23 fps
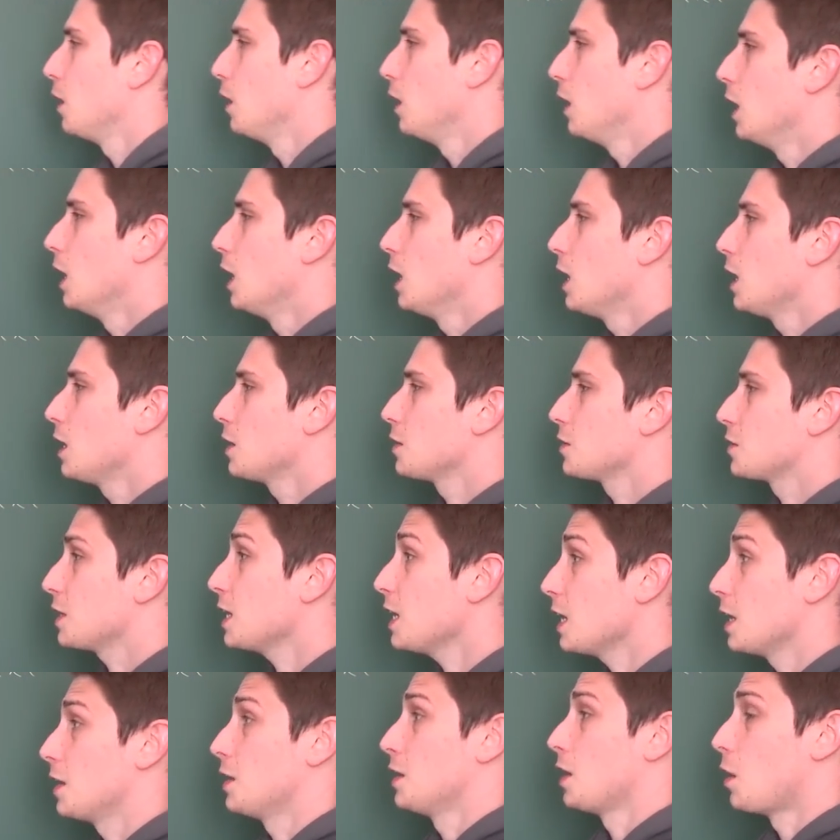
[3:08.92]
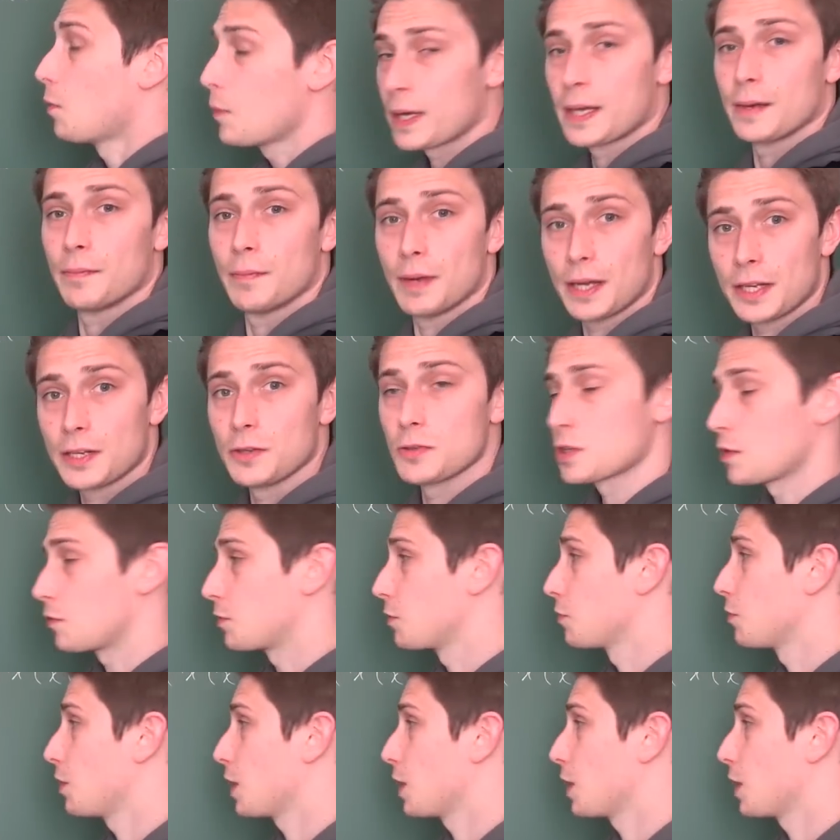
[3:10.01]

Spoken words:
And yeah, now we can make use of the